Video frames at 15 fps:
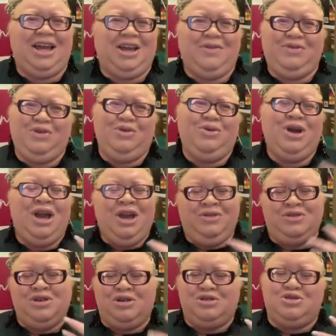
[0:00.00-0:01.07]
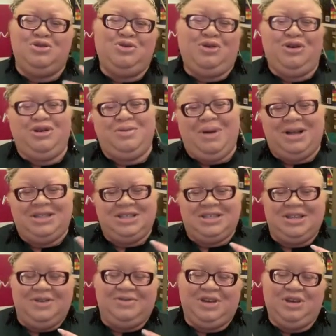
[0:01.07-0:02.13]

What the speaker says: Like if you talk too good about yourself,